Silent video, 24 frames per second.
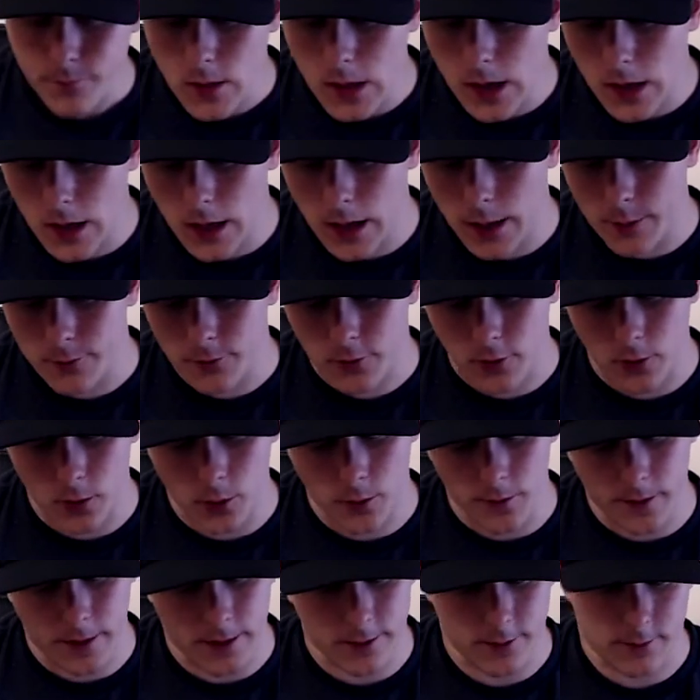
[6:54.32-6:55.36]
Um, so
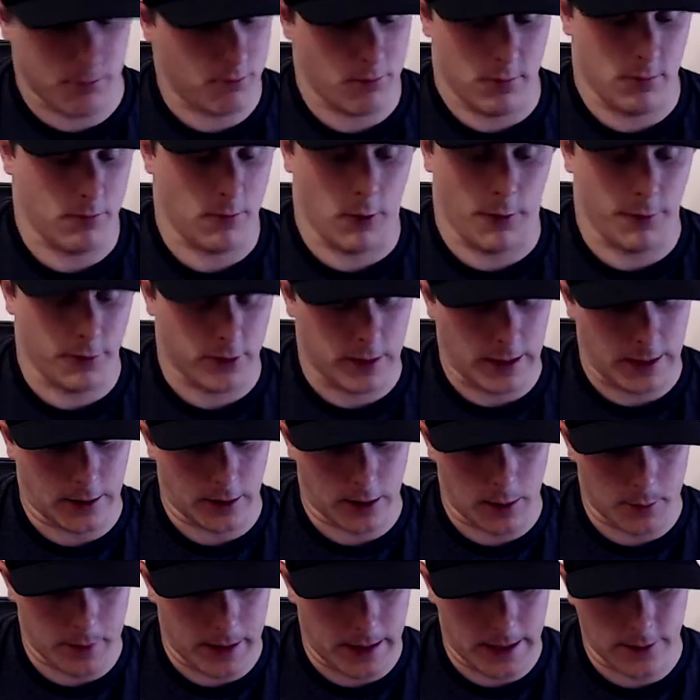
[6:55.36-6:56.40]
there's obviously going to
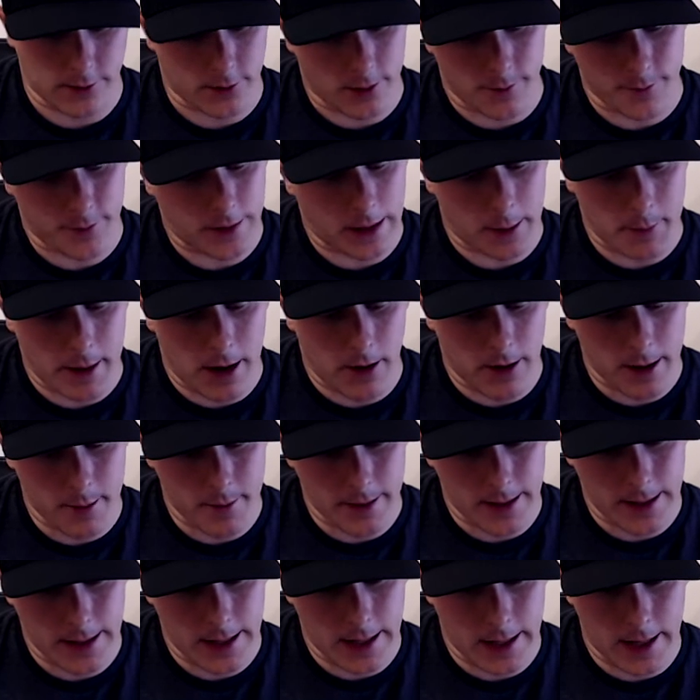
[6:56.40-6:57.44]
be something about him in
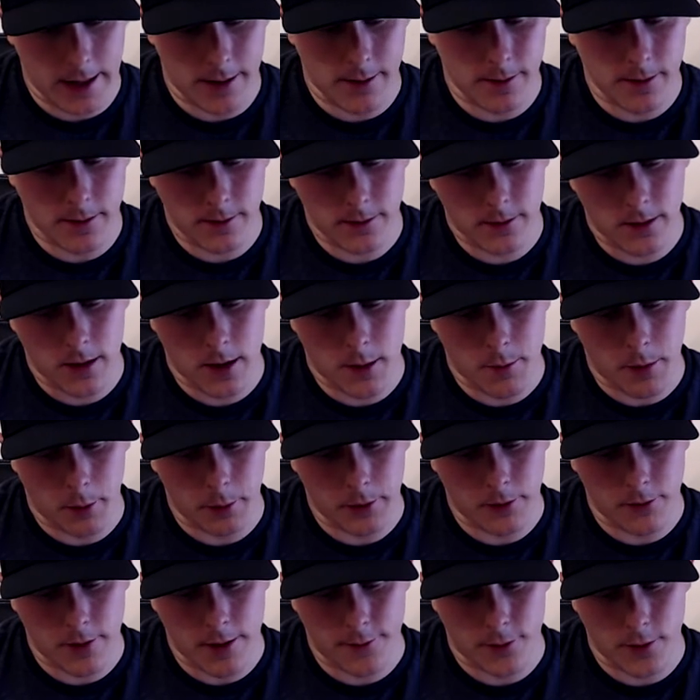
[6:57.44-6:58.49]
here, and I probably
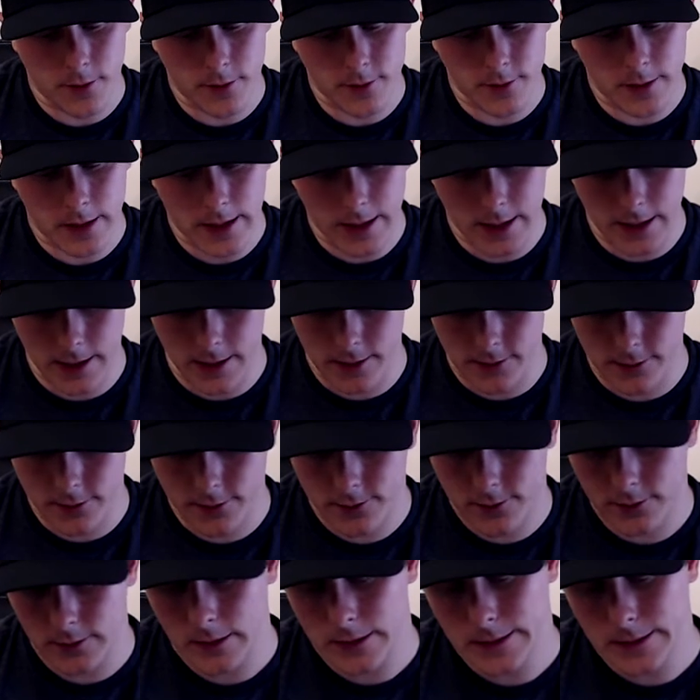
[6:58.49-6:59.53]
reference his